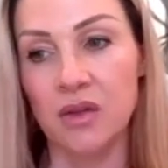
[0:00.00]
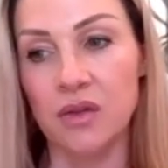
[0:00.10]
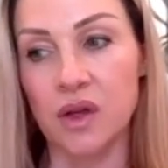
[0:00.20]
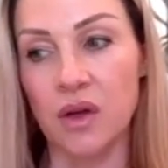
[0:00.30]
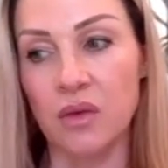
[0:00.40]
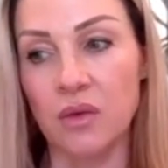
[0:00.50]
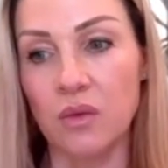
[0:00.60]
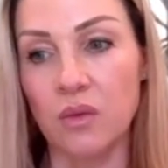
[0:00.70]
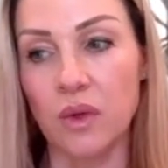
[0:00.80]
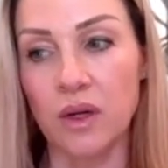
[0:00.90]

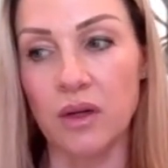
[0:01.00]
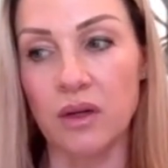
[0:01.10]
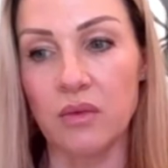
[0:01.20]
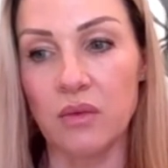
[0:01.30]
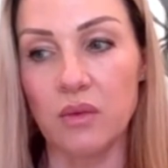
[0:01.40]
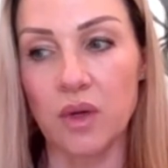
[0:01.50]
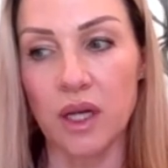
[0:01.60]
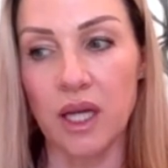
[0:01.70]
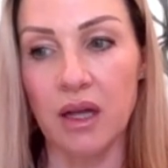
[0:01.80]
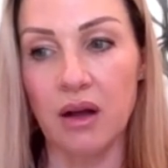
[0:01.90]
So we're
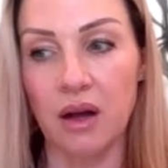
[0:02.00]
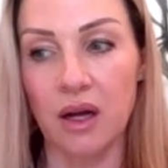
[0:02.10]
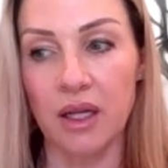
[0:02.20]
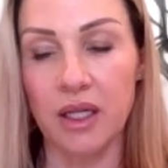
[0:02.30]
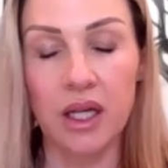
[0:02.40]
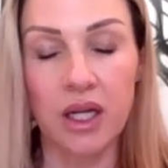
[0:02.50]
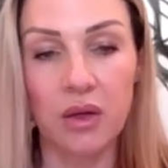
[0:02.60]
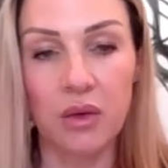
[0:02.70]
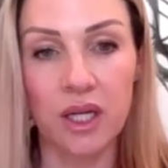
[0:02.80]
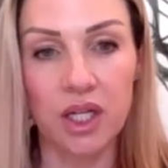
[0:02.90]
working on a
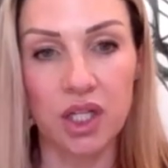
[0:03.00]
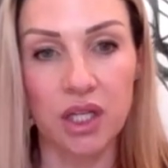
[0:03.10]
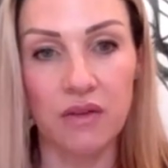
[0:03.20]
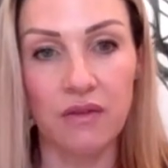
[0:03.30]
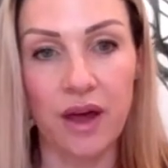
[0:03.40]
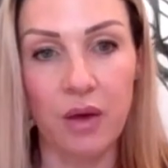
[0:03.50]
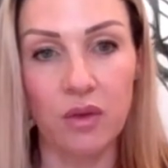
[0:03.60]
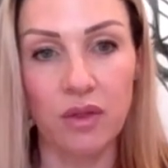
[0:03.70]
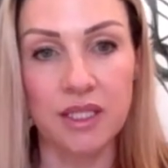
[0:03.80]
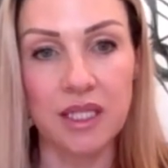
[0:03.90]
new initiative that
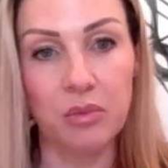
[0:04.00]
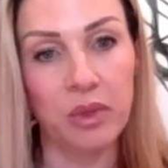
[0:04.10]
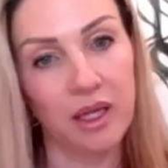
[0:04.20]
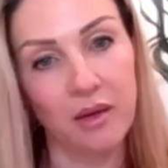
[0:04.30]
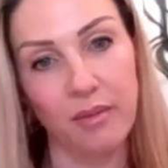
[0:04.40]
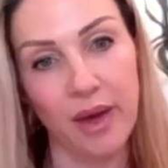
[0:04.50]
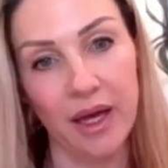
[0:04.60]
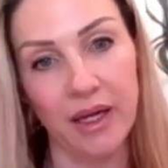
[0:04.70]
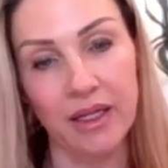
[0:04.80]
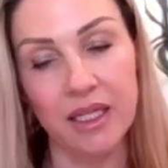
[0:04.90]
will deeply
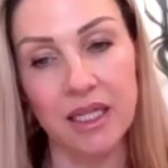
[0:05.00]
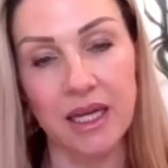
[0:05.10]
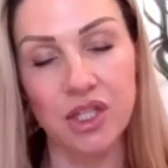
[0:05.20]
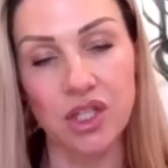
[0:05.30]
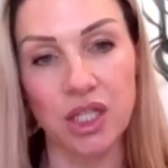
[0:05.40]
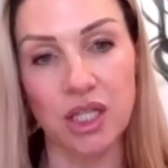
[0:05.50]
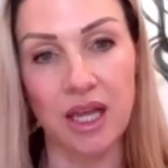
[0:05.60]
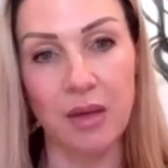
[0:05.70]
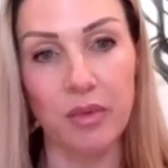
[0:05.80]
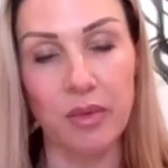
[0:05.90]
embed
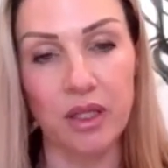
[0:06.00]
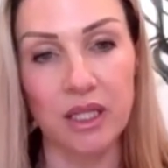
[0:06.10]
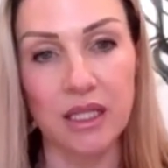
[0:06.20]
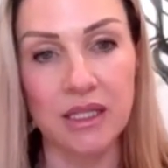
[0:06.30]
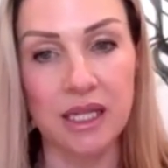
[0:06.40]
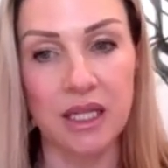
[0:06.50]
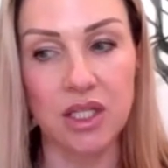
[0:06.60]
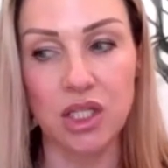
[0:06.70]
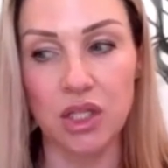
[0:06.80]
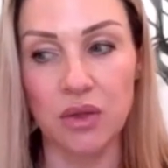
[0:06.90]
ESG capabilities
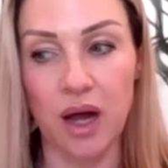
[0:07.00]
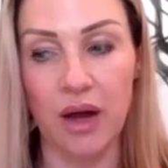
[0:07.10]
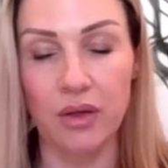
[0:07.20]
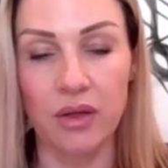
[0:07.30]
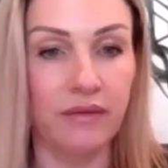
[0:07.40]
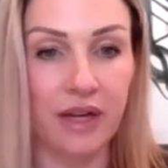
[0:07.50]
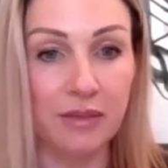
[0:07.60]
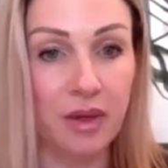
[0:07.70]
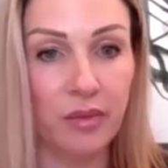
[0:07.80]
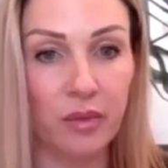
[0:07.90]
into our
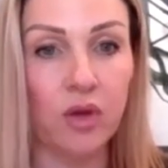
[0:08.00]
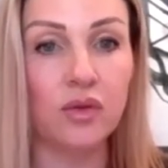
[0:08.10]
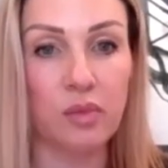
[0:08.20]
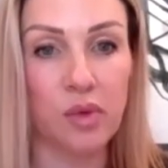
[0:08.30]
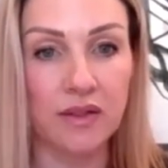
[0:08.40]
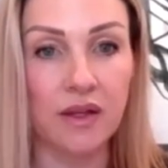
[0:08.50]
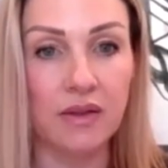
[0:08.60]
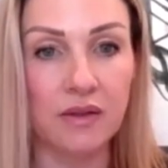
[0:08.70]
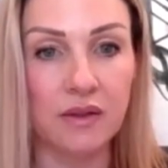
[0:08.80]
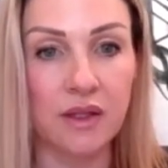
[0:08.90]
investment proposal
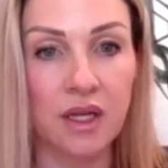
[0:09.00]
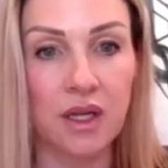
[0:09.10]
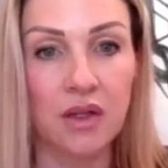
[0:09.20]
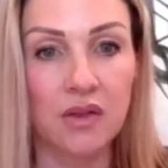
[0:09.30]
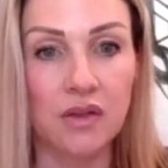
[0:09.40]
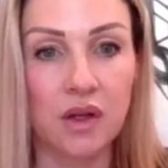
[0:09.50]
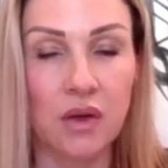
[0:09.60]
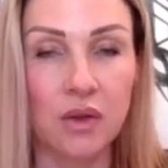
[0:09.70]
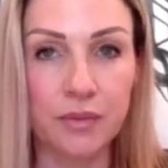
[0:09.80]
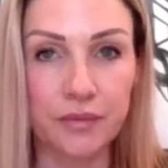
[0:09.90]
process.
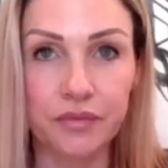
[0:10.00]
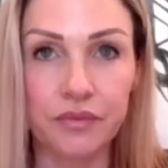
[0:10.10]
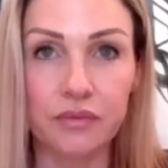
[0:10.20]
So